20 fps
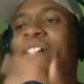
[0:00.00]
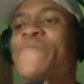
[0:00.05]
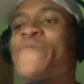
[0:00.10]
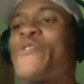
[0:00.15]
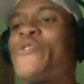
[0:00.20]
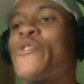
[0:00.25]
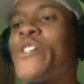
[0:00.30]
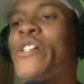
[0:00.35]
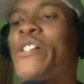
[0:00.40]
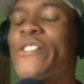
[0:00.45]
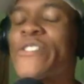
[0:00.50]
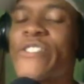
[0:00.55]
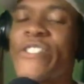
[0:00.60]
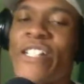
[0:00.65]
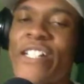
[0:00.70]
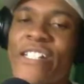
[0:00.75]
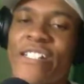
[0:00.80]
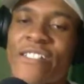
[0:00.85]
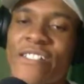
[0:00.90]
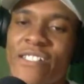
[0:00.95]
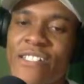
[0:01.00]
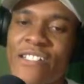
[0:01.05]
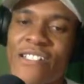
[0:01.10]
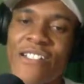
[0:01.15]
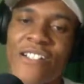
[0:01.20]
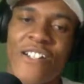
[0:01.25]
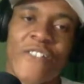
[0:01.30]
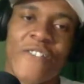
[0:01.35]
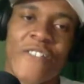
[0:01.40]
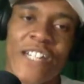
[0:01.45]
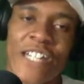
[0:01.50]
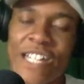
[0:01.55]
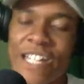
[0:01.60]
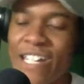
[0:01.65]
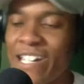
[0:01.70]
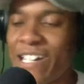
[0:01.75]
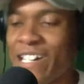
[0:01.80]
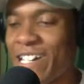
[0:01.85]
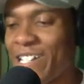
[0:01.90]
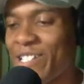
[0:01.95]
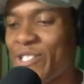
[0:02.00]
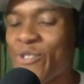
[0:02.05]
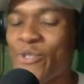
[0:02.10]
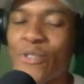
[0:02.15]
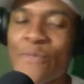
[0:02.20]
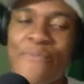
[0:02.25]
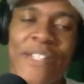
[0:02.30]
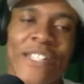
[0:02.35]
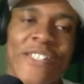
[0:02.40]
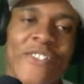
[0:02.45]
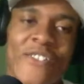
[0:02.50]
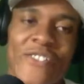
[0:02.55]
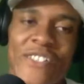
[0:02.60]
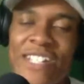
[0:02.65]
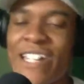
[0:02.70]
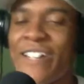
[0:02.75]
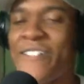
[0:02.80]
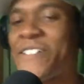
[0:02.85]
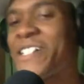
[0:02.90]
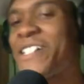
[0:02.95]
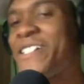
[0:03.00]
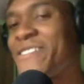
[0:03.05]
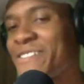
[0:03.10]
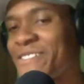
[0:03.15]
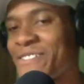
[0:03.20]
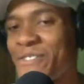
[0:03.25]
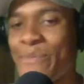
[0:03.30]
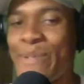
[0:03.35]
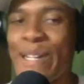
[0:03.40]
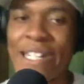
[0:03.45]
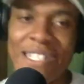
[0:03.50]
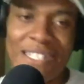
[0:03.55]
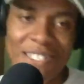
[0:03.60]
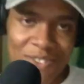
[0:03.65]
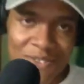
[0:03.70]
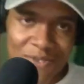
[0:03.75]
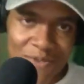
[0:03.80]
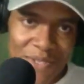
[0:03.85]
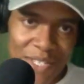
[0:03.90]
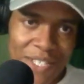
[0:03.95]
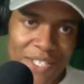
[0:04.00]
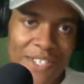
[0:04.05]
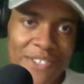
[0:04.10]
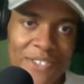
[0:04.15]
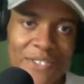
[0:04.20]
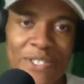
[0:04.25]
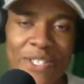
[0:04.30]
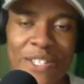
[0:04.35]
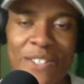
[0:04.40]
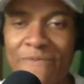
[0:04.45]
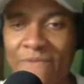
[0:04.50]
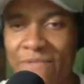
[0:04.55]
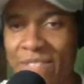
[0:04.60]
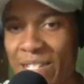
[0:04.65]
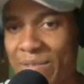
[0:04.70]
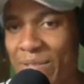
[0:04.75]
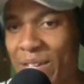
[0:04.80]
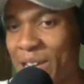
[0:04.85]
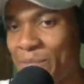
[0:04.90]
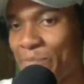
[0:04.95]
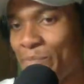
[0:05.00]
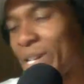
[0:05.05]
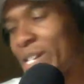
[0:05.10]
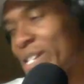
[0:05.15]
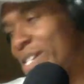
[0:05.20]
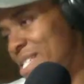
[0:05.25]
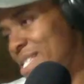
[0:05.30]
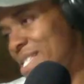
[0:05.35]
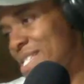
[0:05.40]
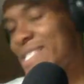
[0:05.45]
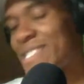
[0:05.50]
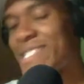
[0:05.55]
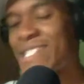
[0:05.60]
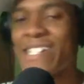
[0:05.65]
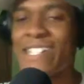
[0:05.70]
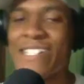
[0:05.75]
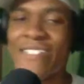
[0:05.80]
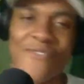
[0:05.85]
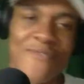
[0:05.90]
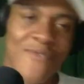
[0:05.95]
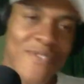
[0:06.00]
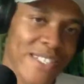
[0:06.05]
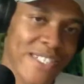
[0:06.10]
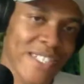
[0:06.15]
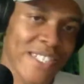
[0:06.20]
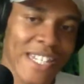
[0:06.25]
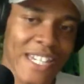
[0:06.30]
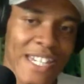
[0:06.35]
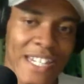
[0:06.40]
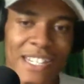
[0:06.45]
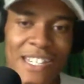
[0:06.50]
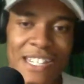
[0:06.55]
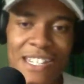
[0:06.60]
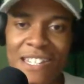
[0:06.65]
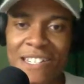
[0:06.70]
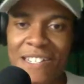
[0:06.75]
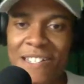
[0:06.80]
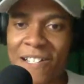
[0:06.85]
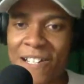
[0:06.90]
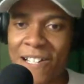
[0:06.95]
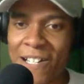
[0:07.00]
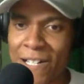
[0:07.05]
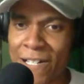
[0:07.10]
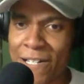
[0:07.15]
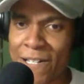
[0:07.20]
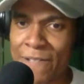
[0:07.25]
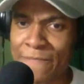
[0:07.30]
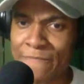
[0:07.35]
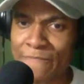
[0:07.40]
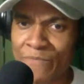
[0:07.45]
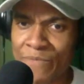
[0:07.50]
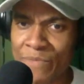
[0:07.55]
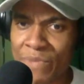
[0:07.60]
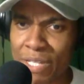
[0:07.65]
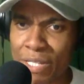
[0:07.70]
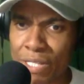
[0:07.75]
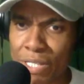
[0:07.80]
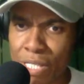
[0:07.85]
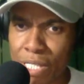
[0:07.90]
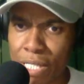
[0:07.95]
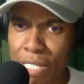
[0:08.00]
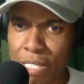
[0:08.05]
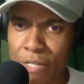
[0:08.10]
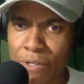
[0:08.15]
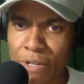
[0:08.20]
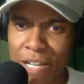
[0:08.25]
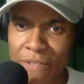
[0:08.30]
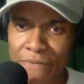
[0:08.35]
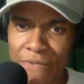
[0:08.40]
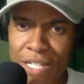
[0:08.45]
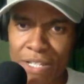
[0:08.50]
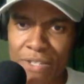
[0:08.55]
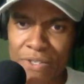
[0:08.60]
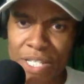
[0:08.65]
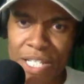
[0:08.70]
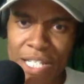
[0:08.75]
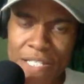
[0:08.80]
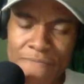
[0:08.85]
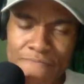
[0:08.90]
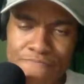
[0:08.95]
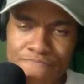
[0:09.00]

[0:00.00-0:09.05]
to draw, it's like, all right, I drew a picture and now I gotta go back and do this other stuff and market this thing and do this thing. Let's see, Dragfang, you said